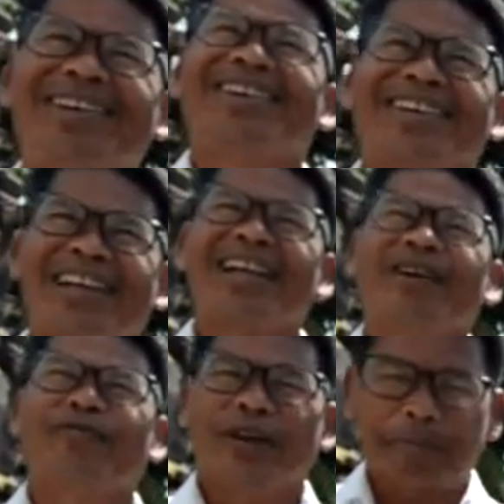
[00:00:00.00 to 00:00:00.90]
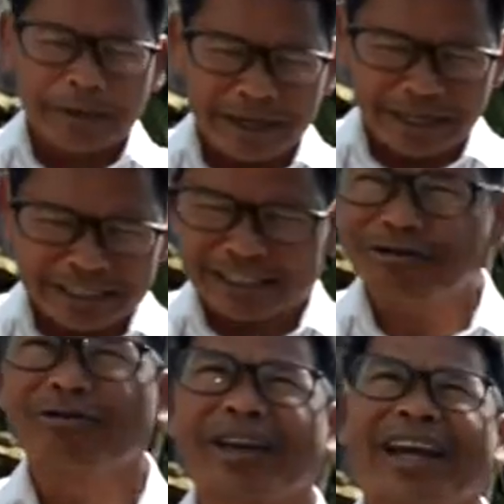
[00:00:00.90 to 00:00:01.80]
You're living peace
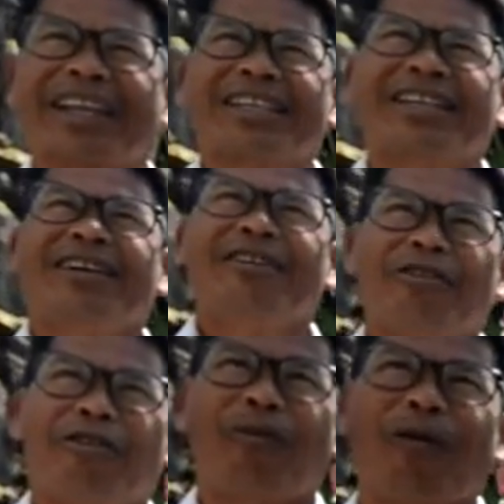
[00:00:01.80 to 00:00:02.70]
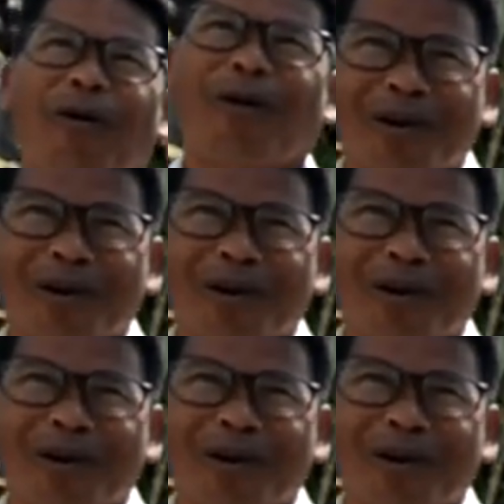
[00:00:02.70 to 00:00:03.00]
together, no war.